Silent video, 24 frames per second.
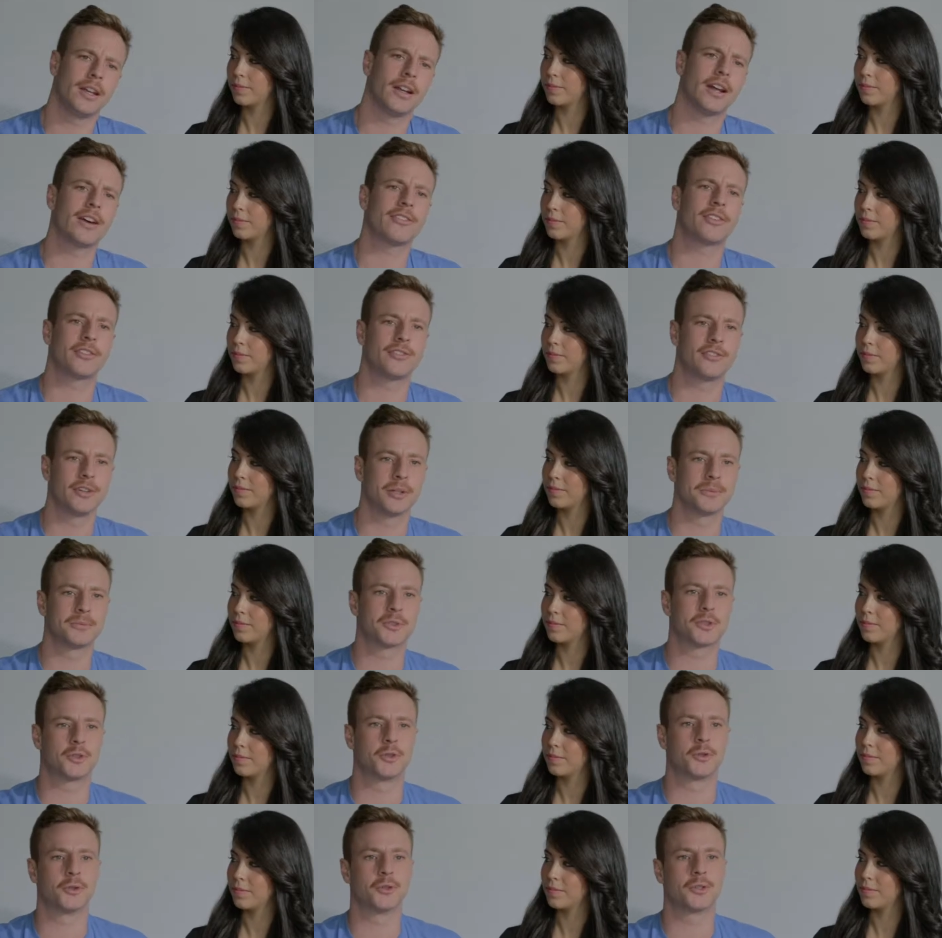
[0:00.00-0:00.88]
Speaker 1: In After Film
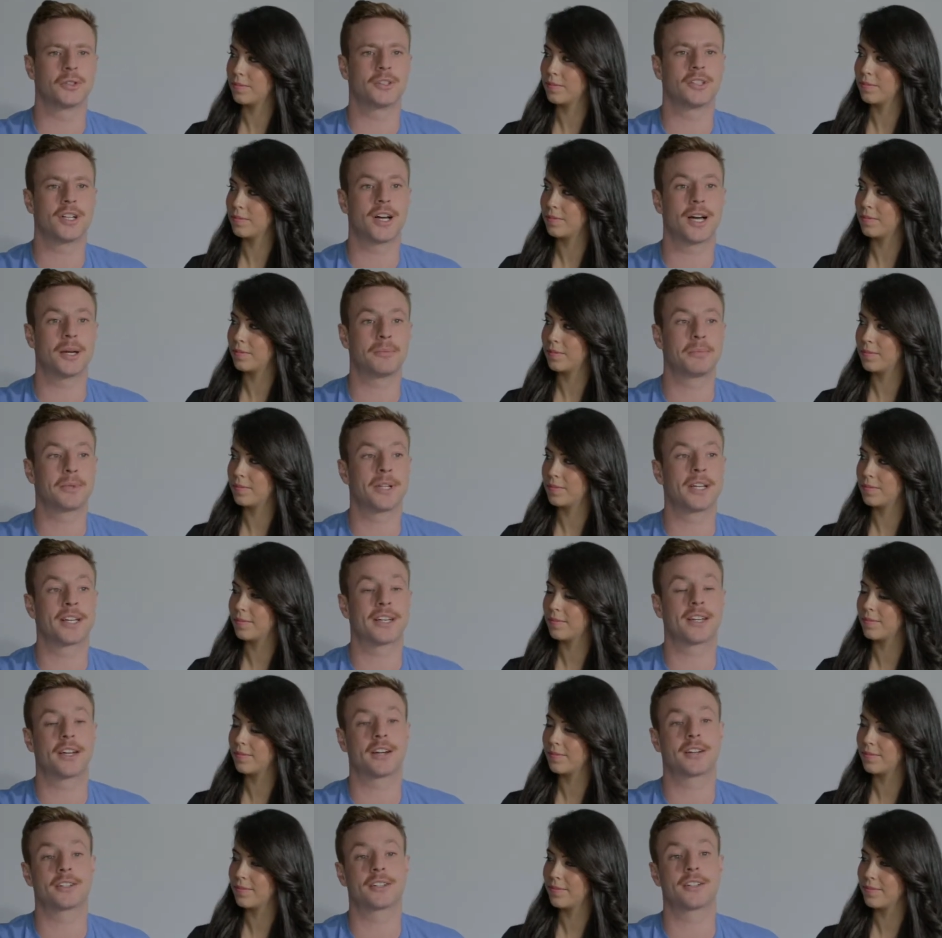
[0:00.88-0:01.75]
School, I play a
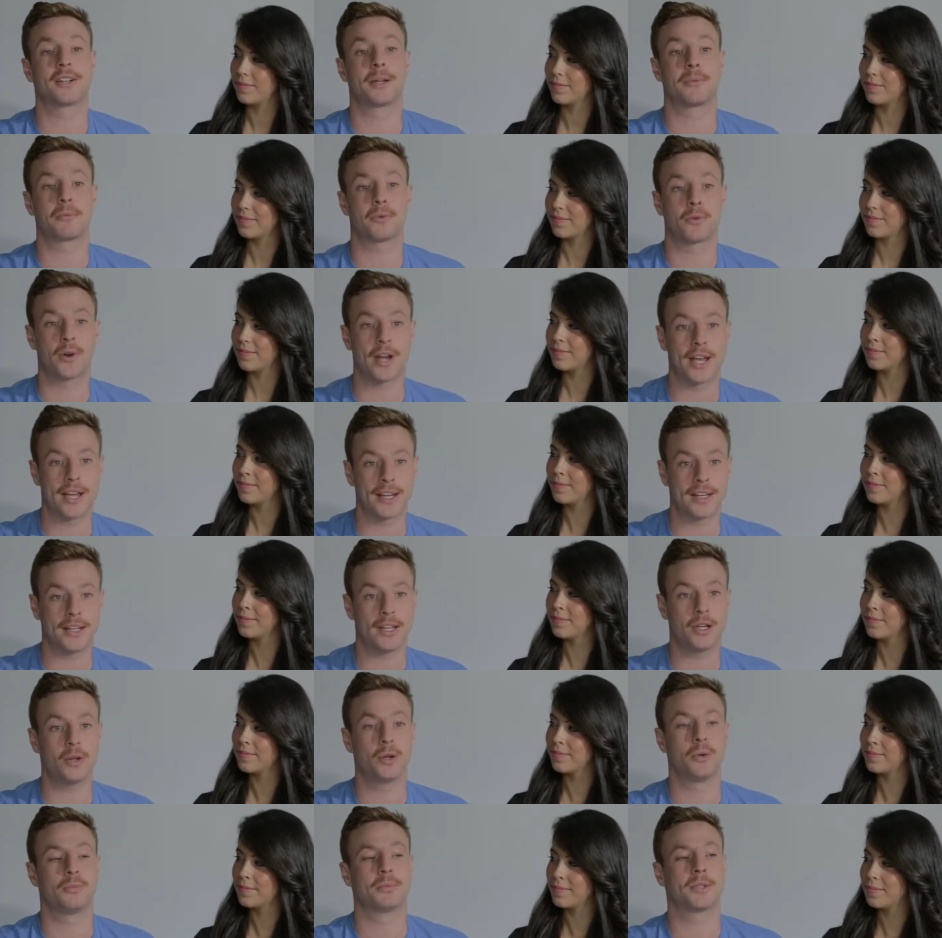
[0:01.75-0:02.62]
character named
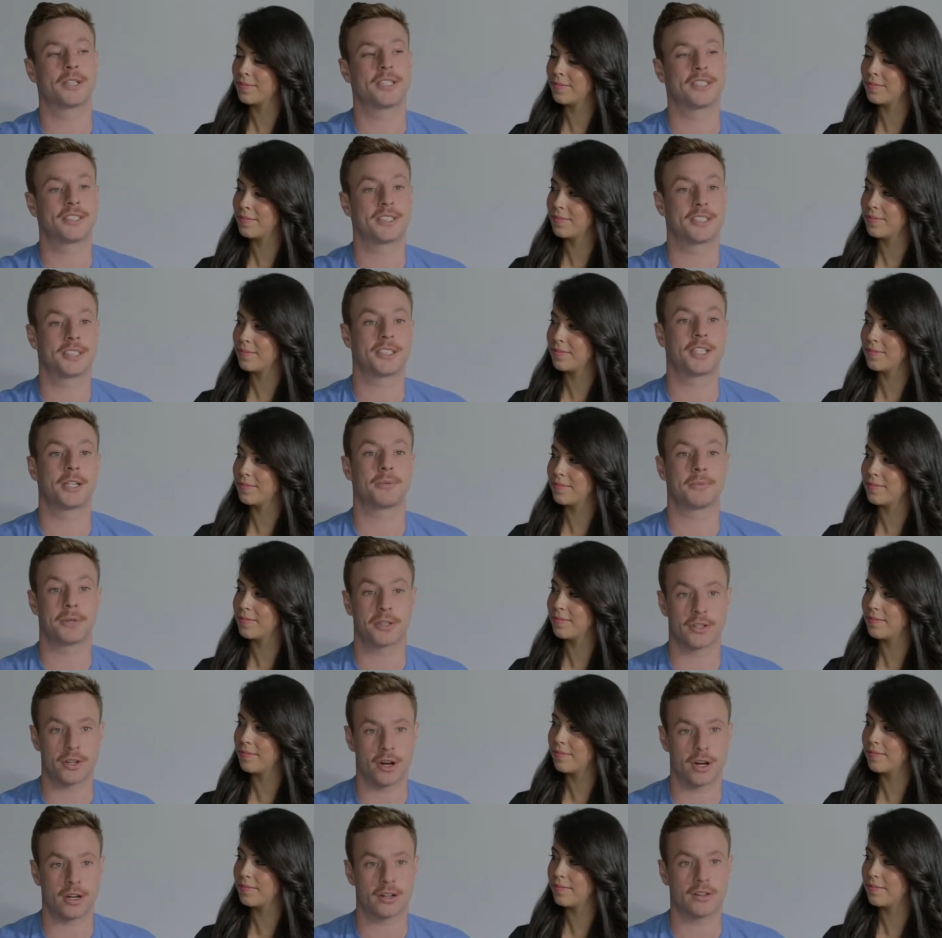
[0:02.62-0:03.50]
Randy, who plays the
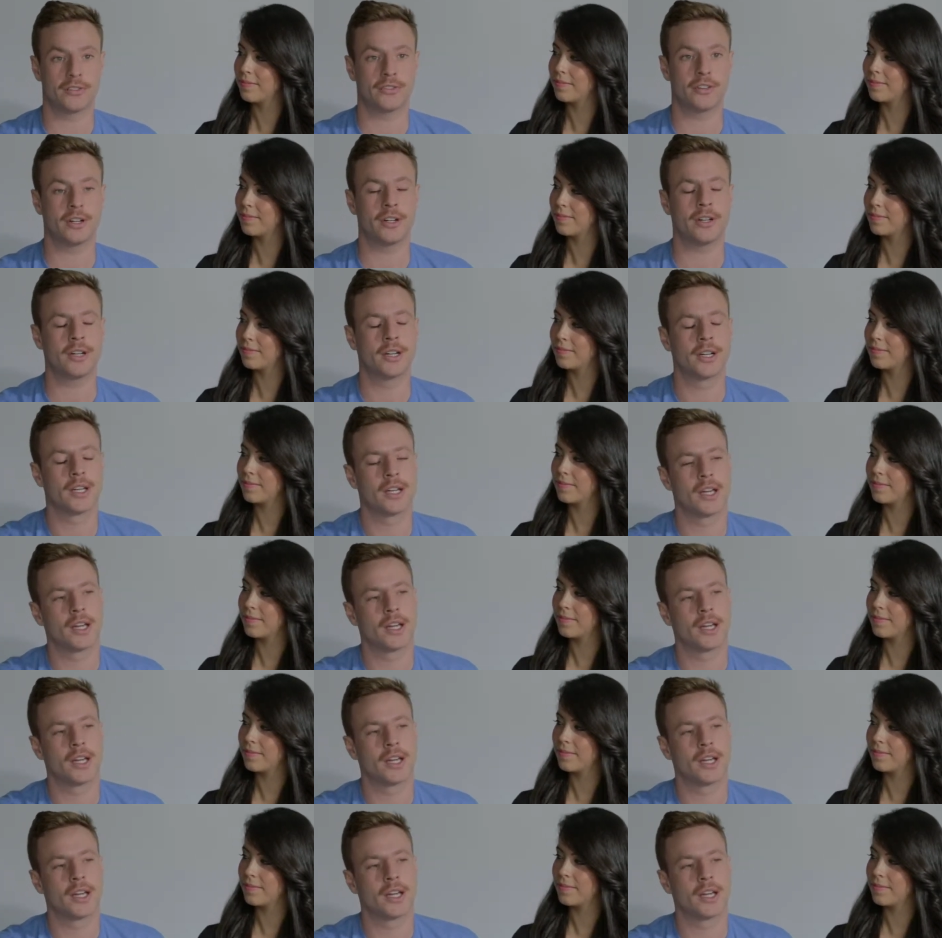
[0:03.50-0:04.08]
cinematographer.